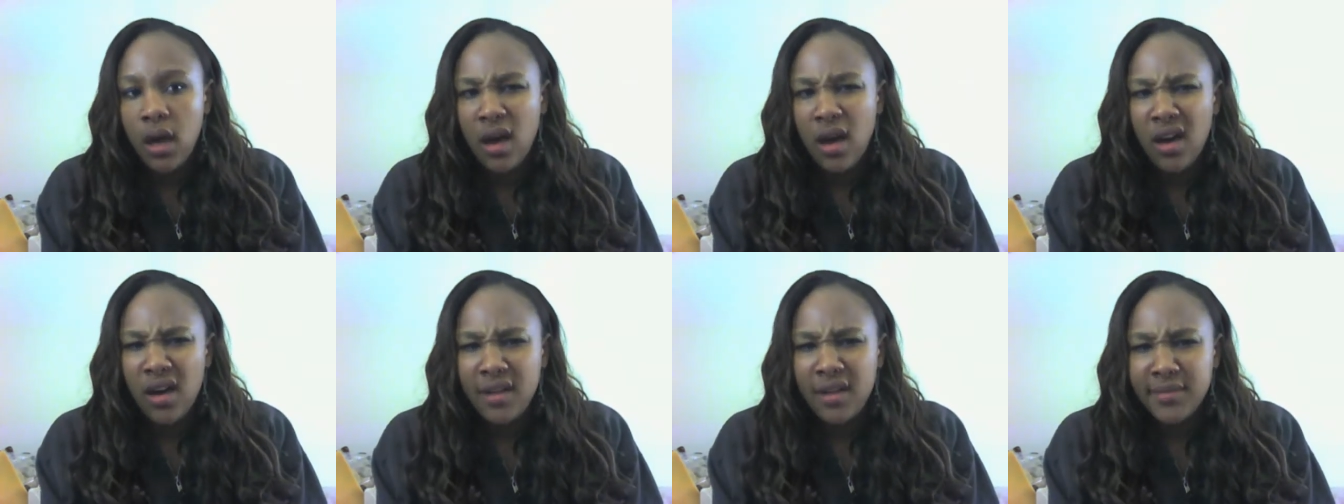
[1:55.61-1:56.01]

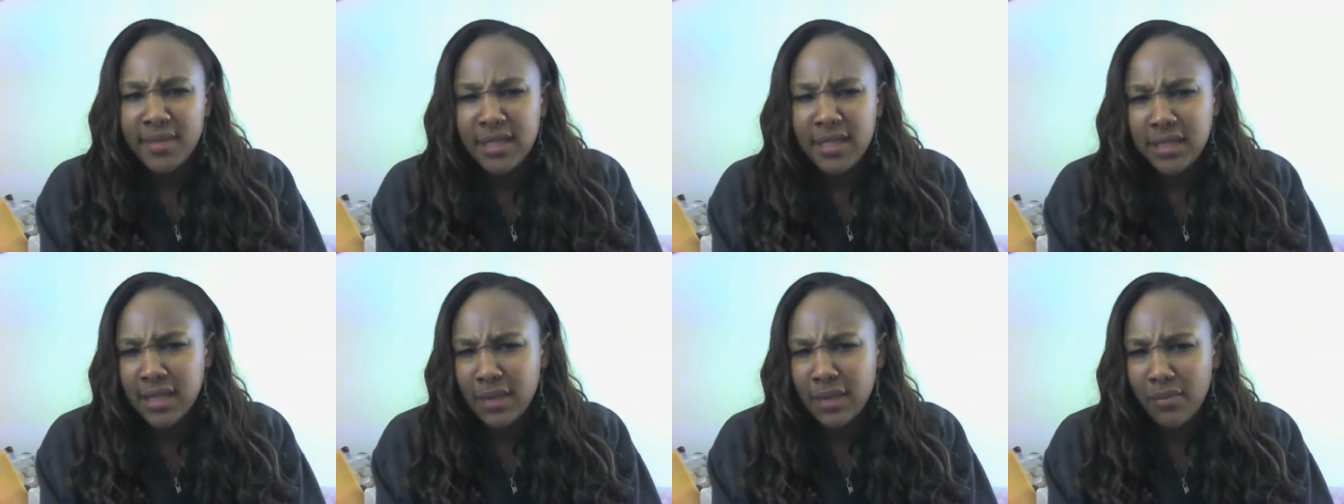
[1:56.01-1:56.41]
Um,
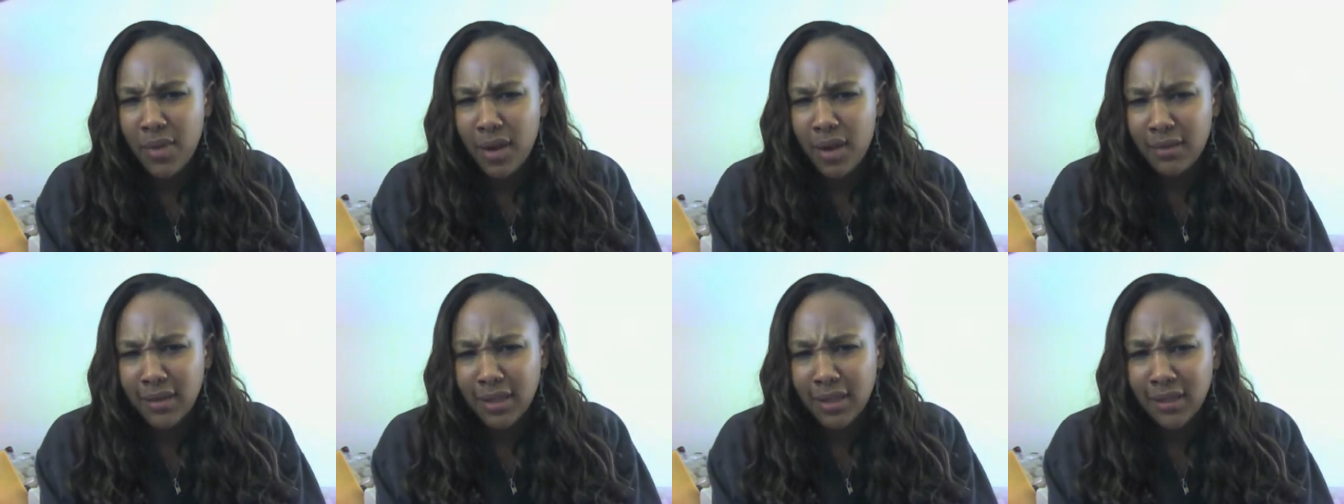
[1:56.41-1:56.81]
since I'm
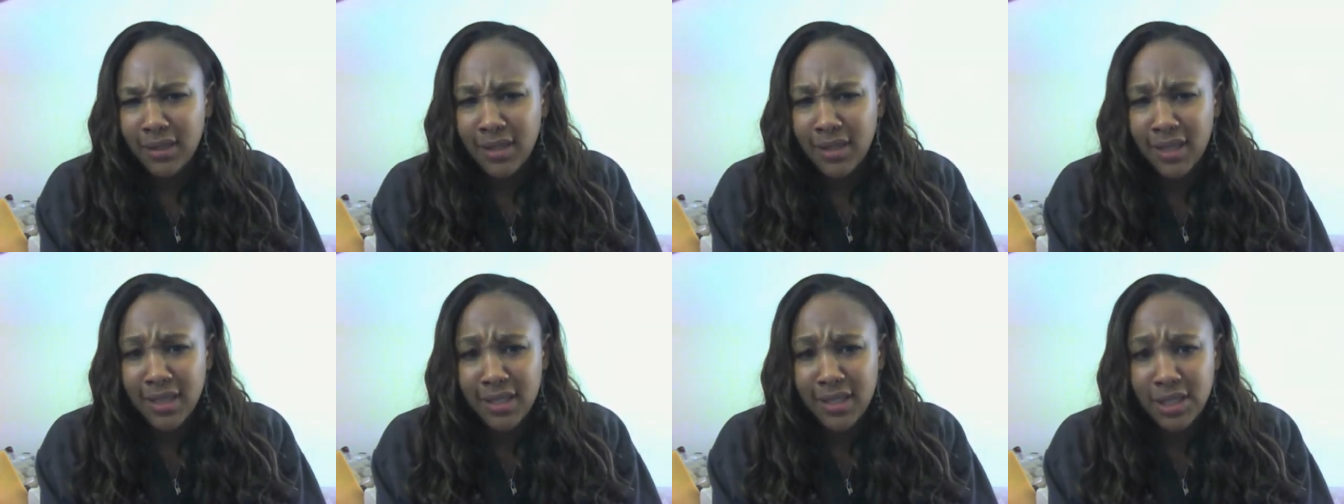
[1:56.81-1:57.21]
probably not
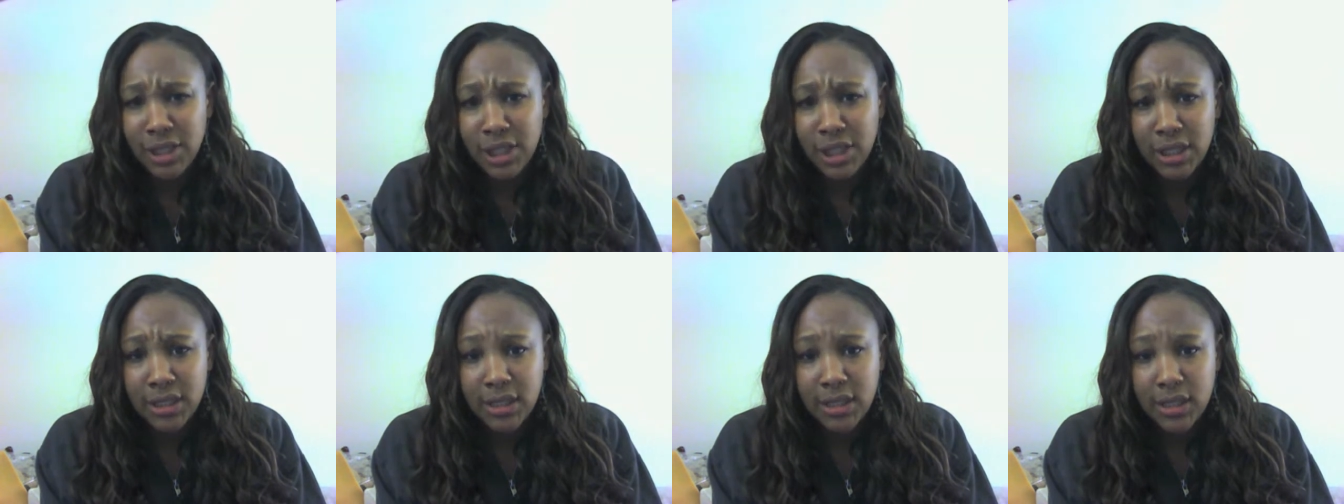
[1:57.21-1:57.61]
going to get a
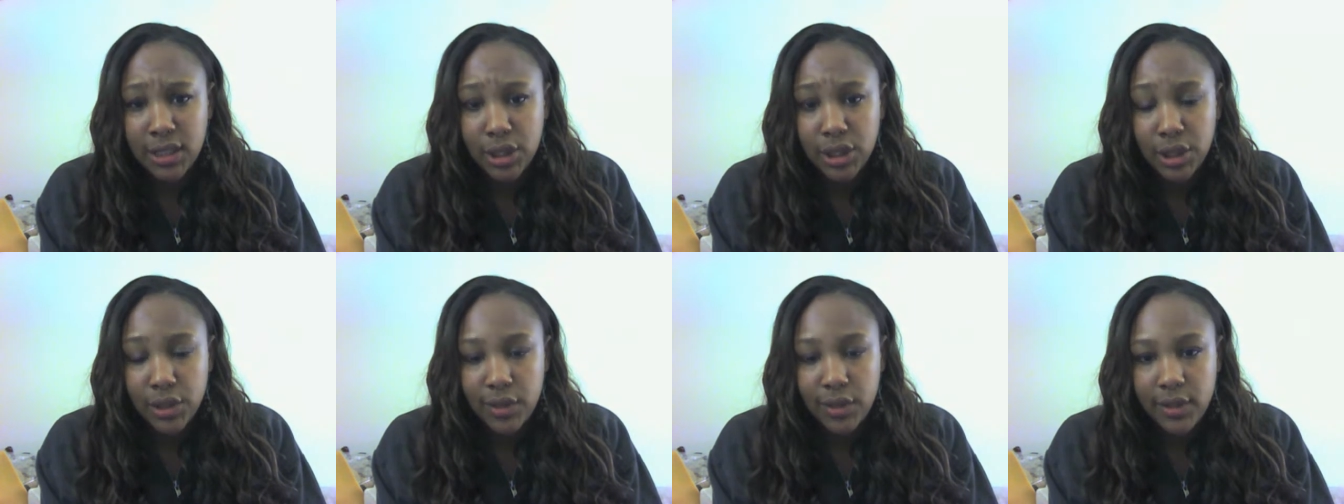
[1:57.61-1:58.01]
chance
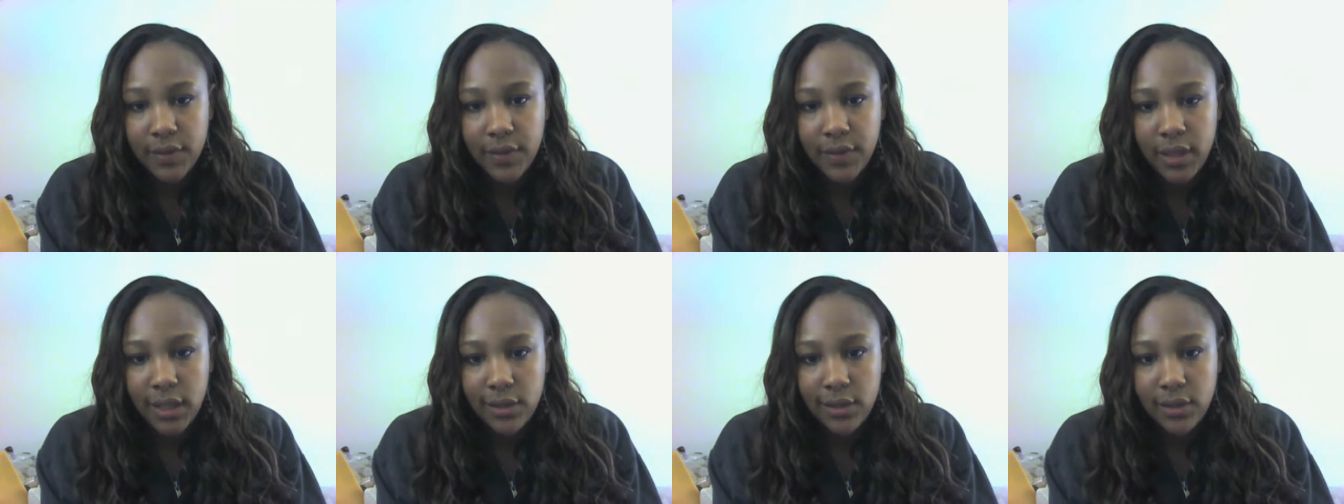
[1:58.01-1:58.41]
to show this
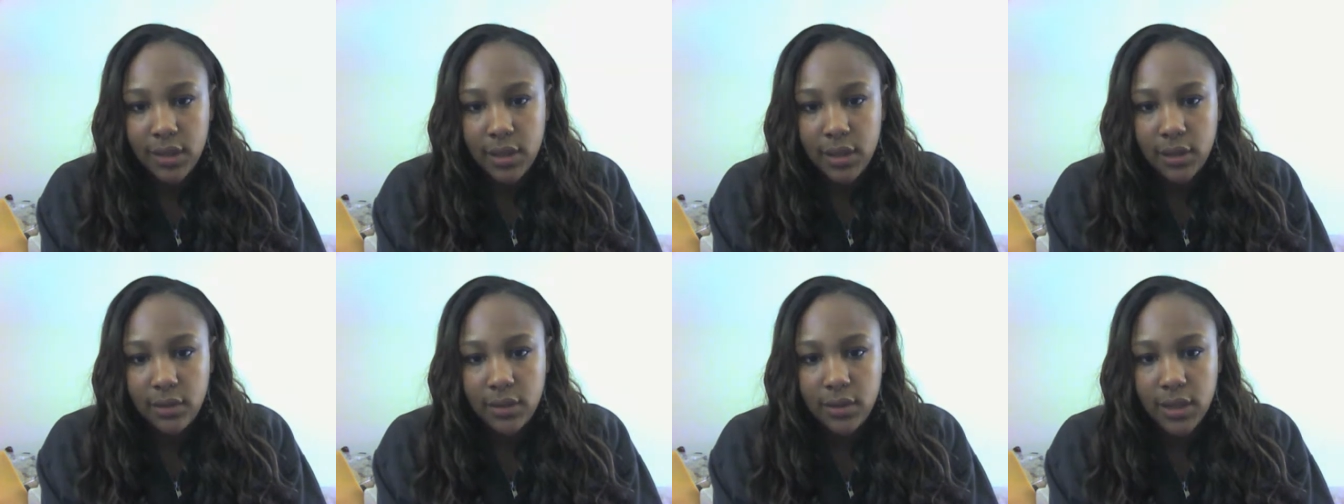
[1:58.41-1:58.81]
video
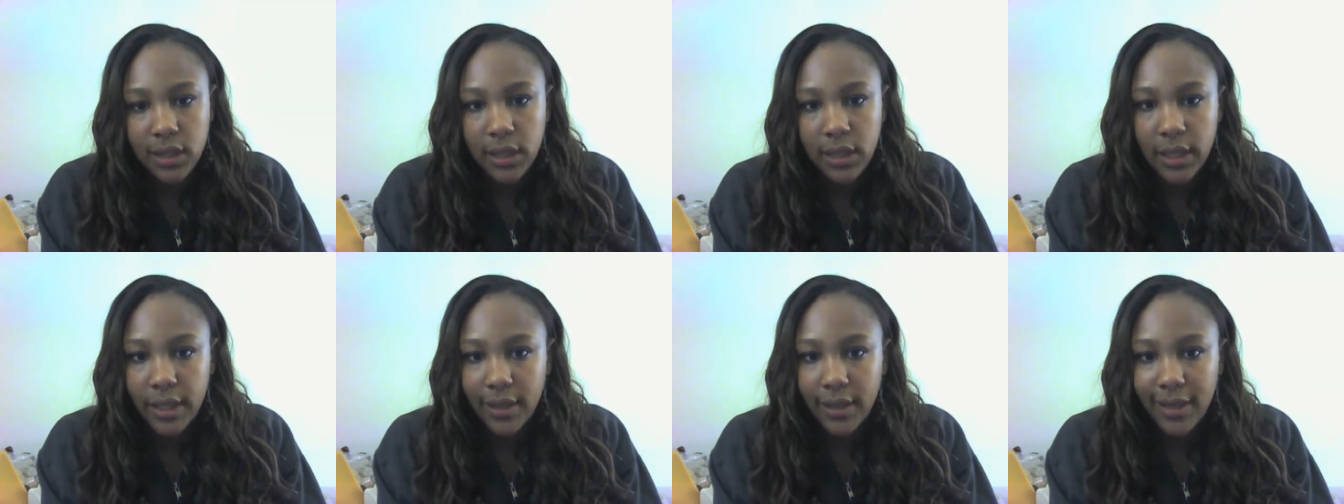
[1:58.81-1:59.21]
to you till
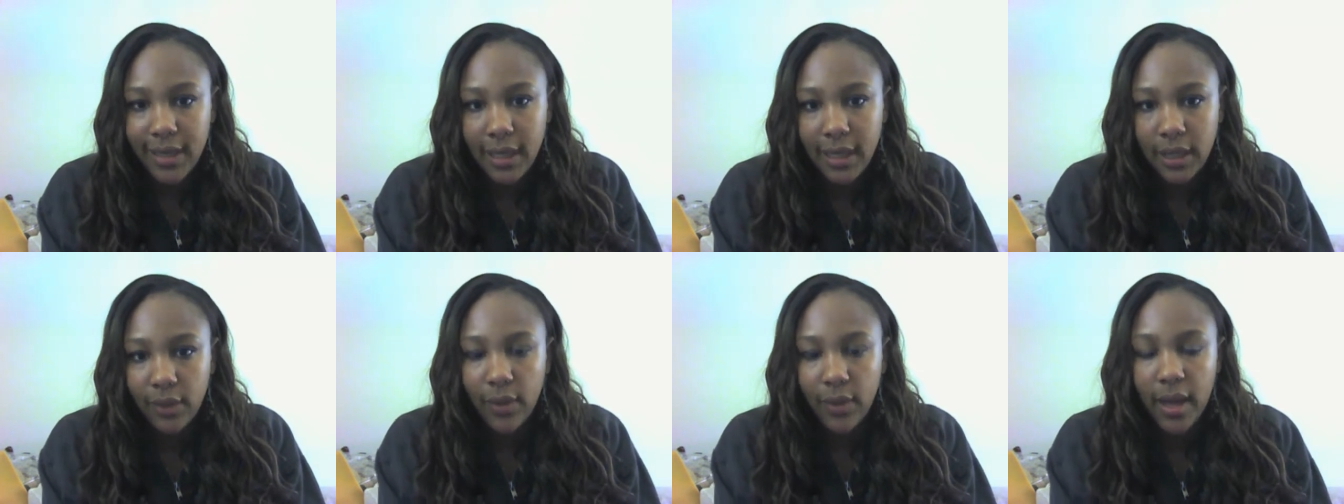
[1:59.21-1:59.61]
later
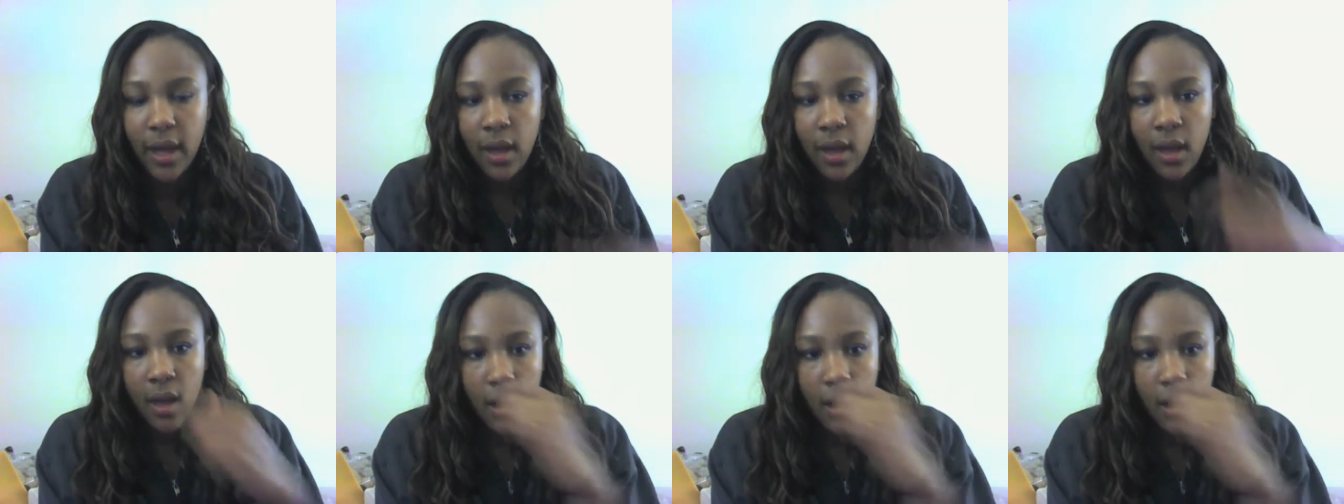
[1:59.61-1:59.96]
anyway,